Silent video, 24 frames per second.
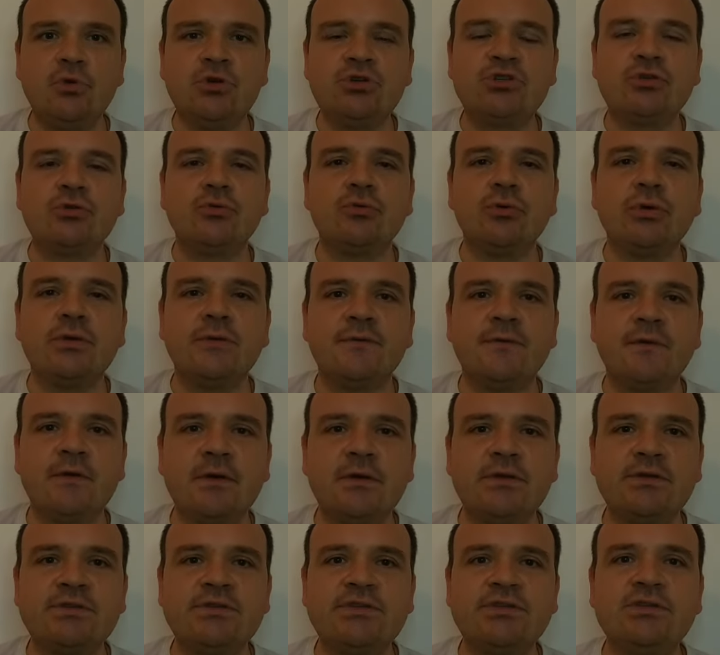which
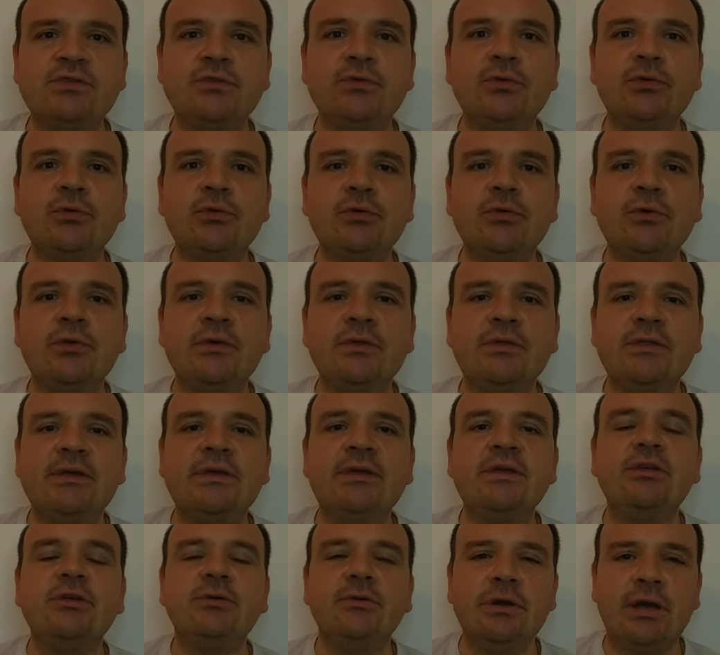refers to
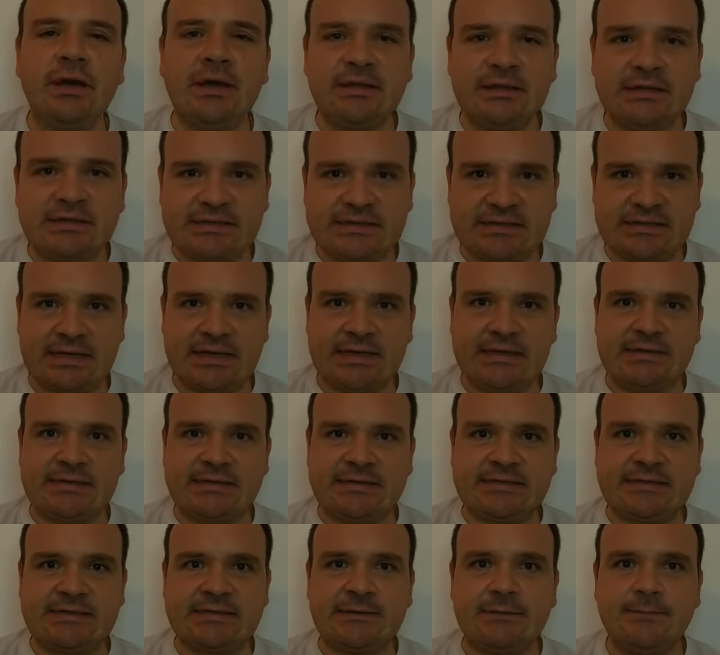the United
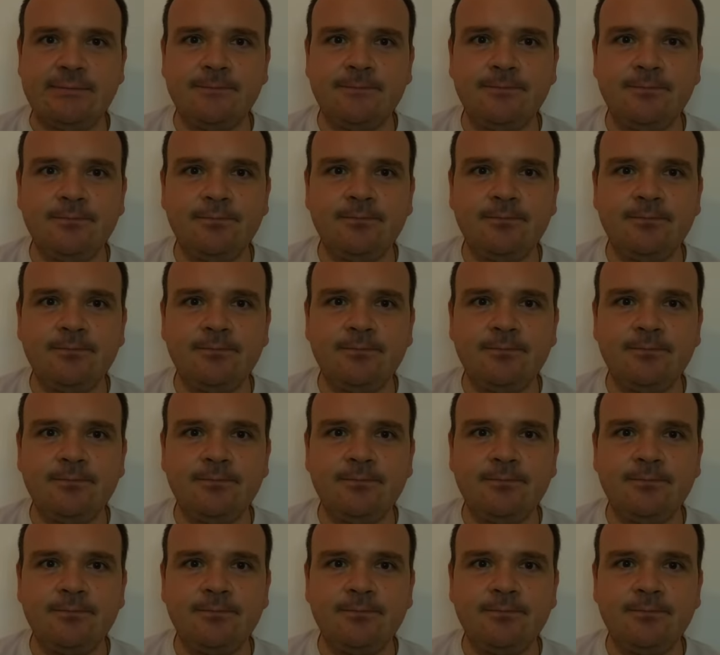States.